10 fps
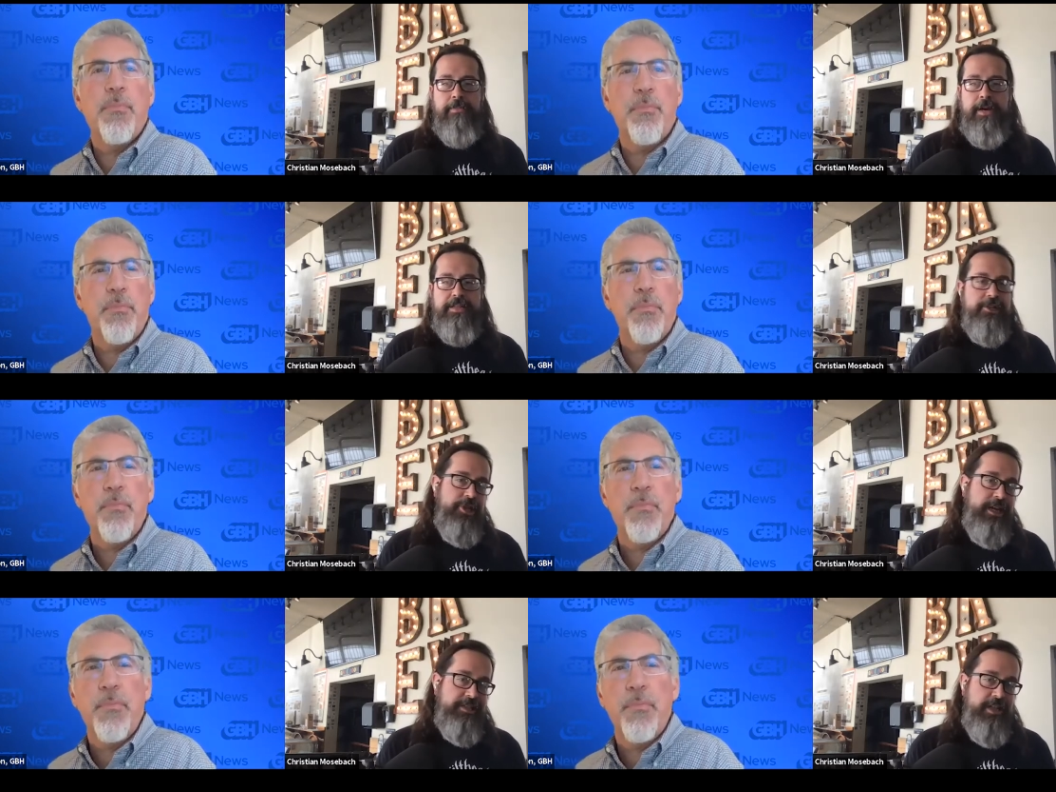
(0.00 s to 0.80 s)
Speaker 1: that
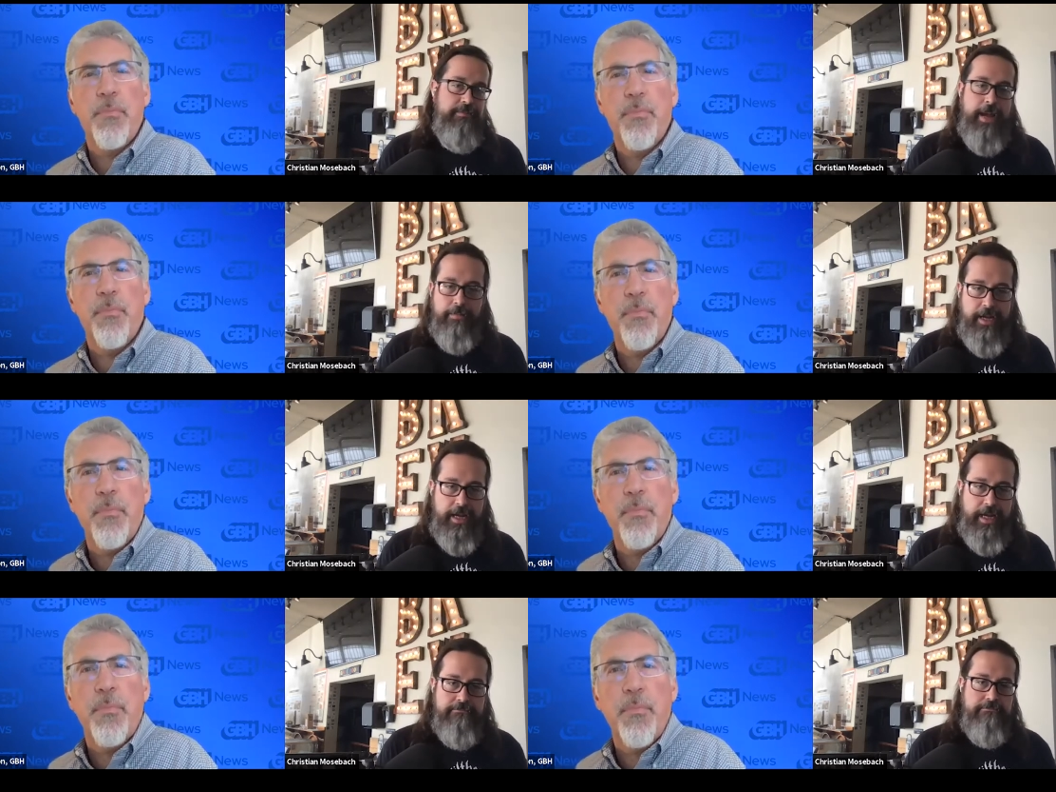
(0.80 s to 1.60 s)
might suggest that
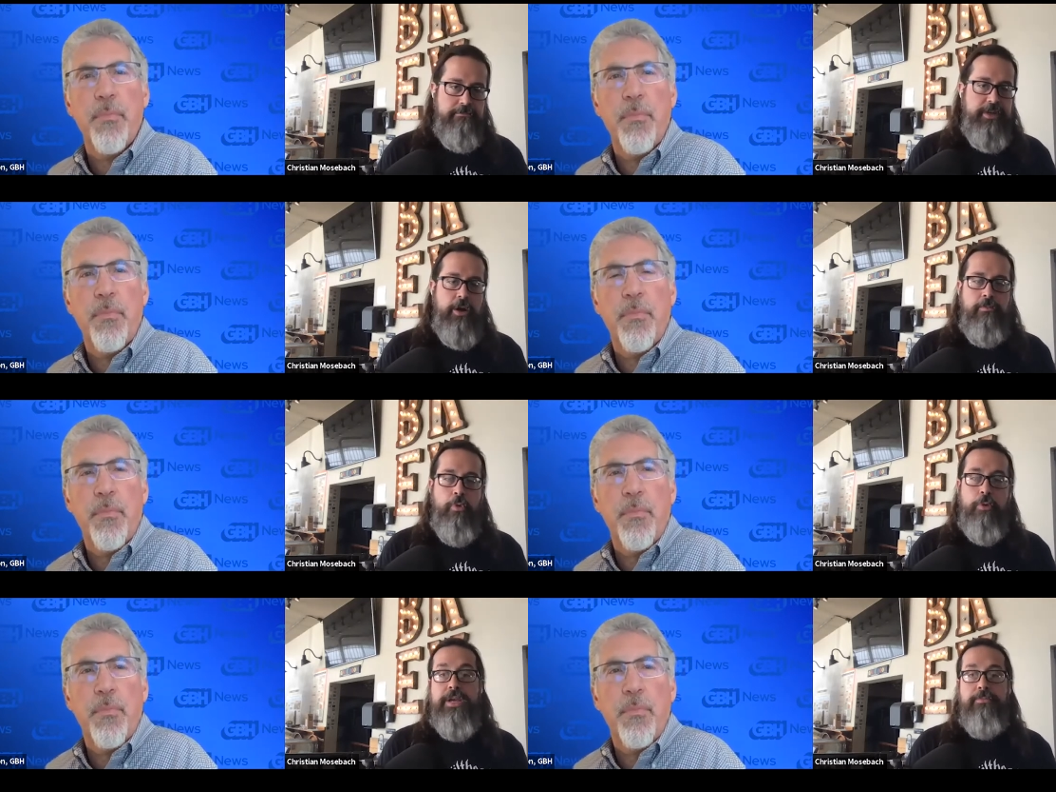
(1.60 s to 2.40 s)
maybe, you
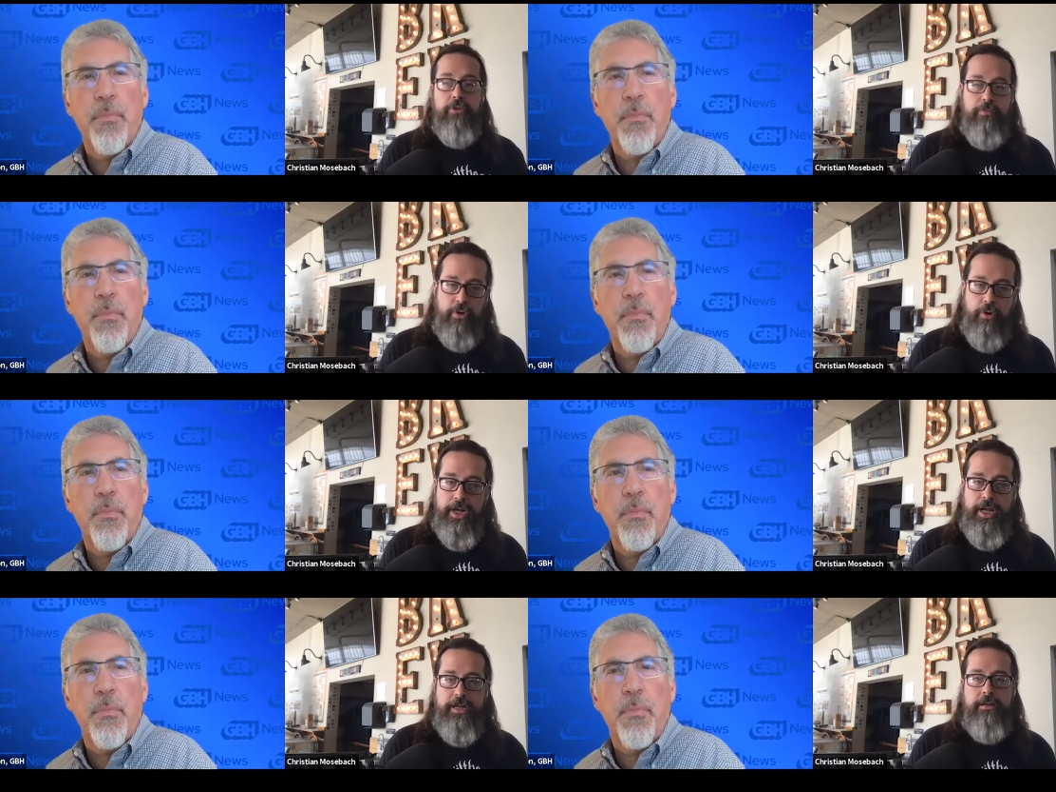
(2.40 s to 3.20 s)
know, more people are
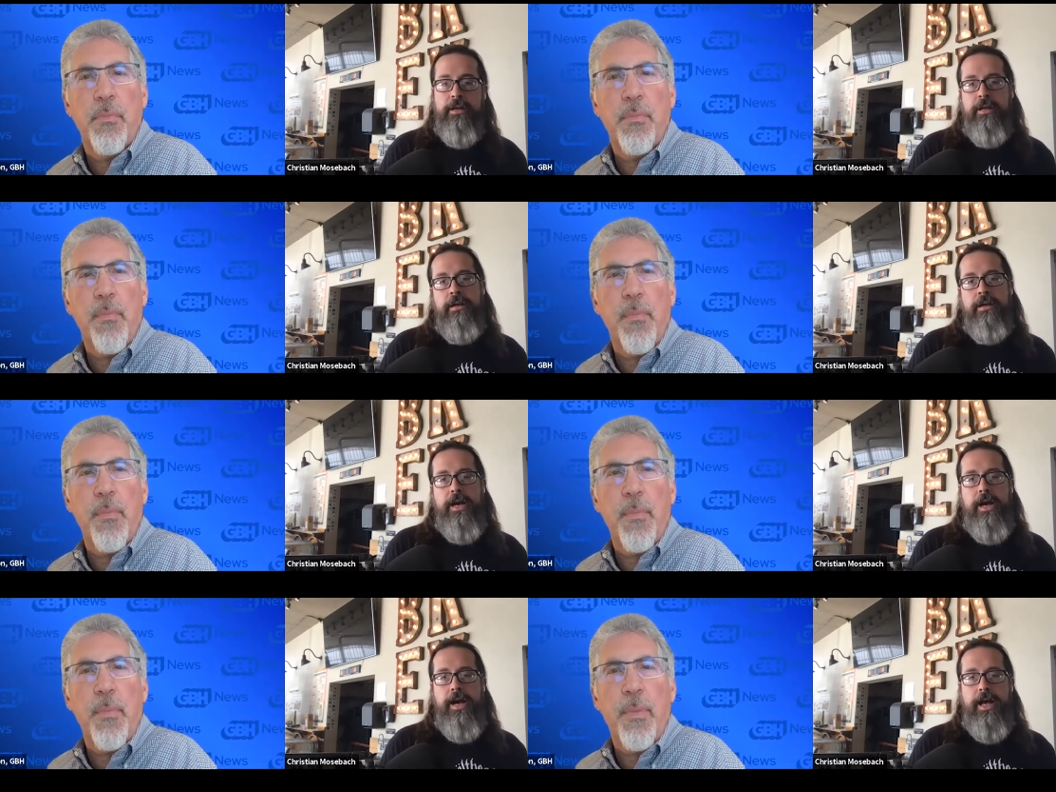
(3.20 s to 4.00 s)
brewing
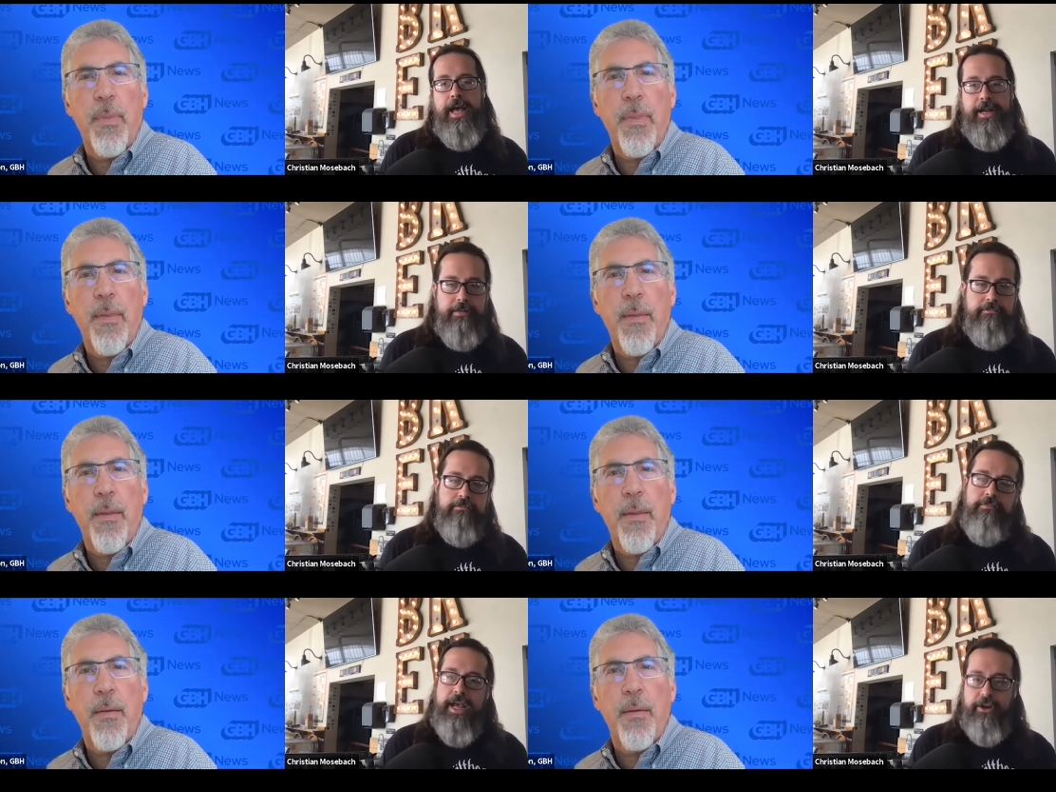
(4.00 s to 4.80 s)
uh, and
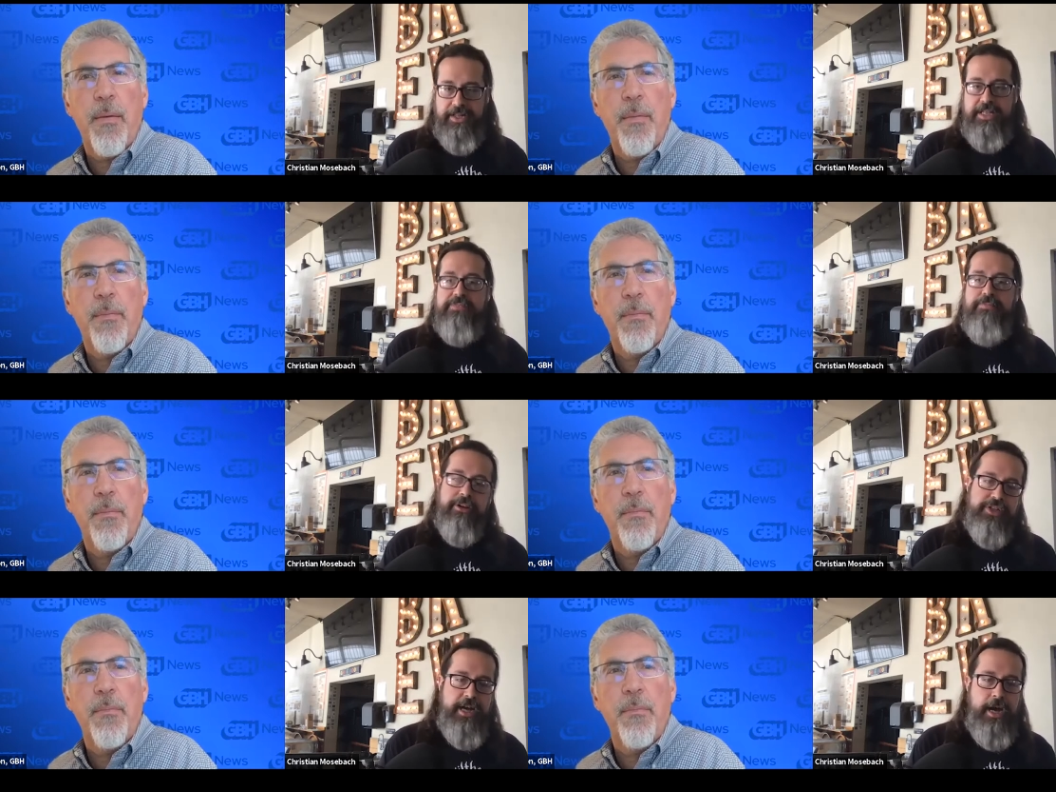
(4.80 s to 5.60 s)
then entering
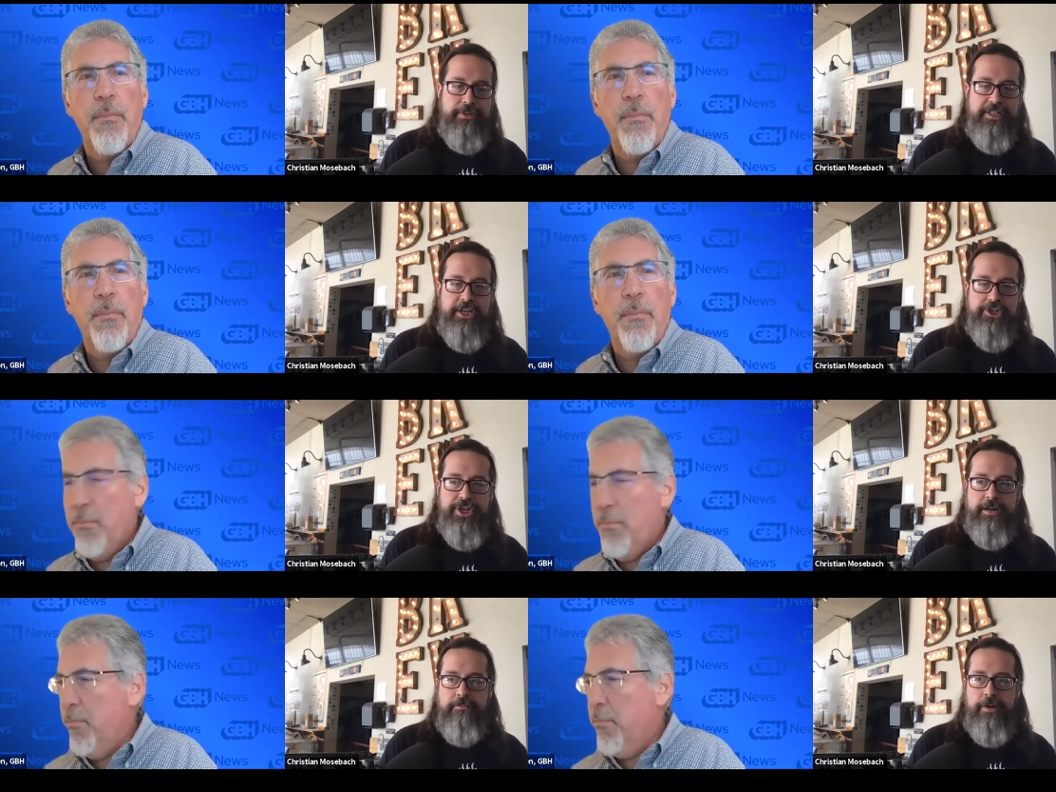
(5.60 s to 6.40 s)
these beers in
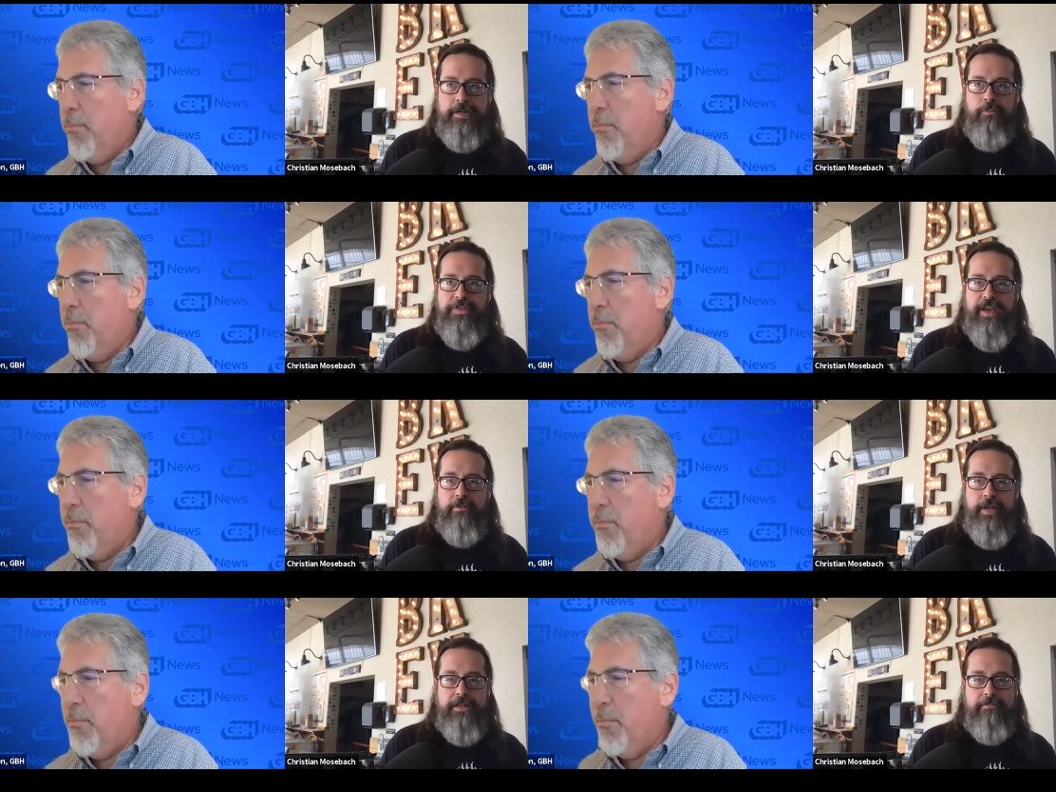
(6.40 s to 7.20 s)
competition. But
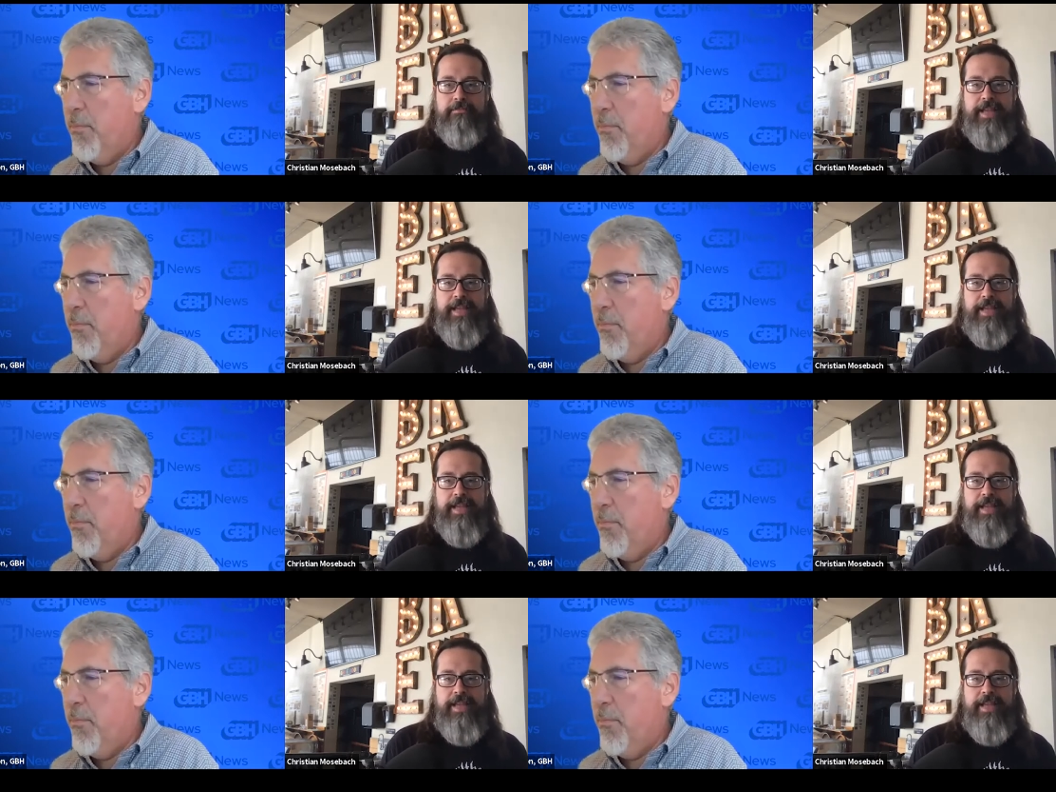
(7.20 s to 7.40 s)
without like